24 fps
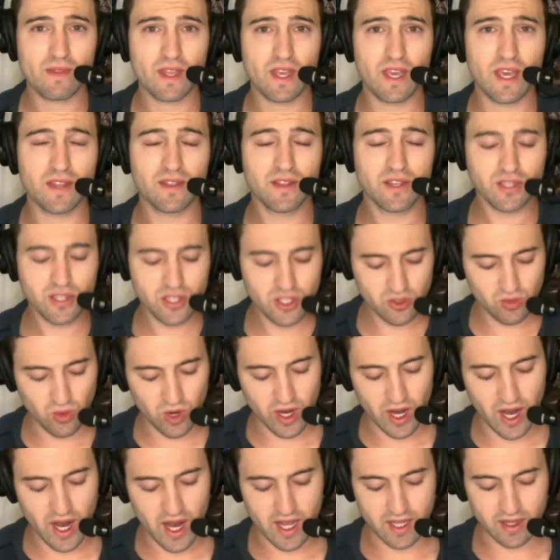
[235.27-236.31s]
And this is
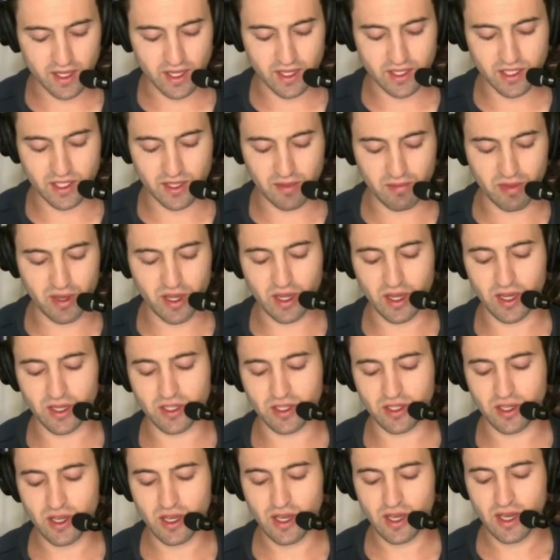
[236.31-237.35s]
what highlights the
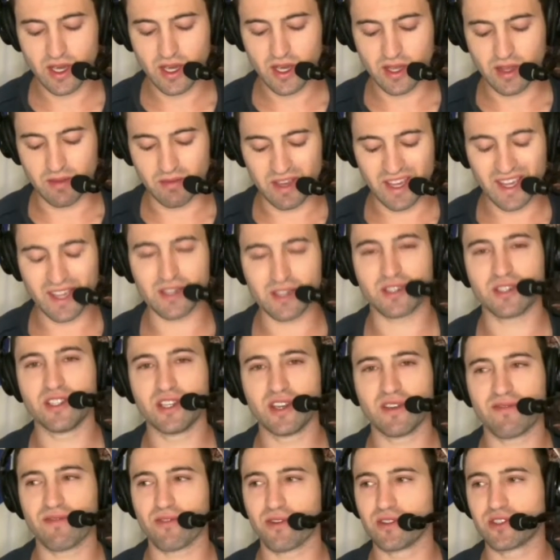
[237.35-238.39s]
biggest
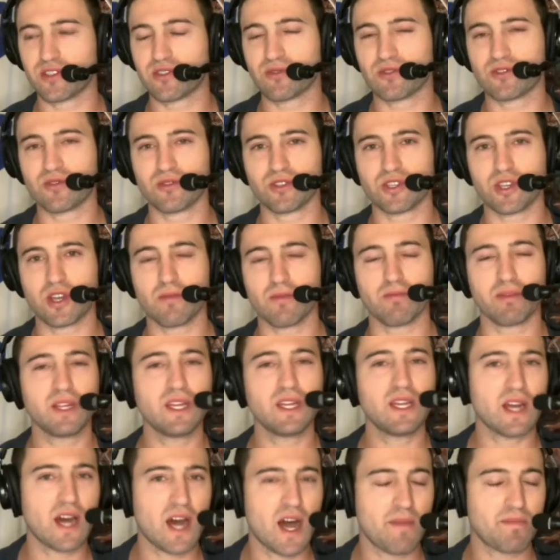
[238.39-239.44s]
difference, which was a
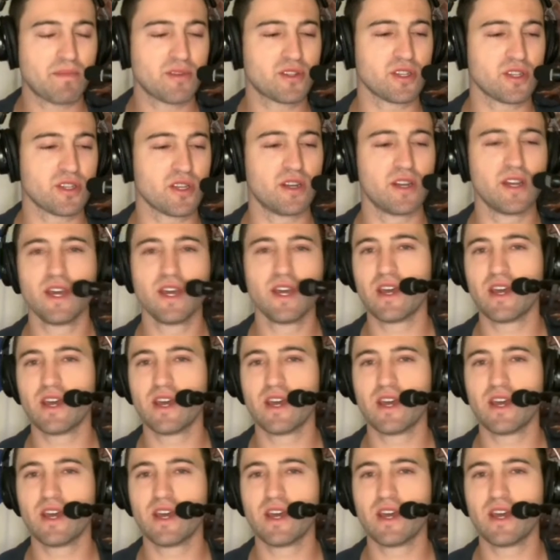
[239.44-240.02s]
complete opposite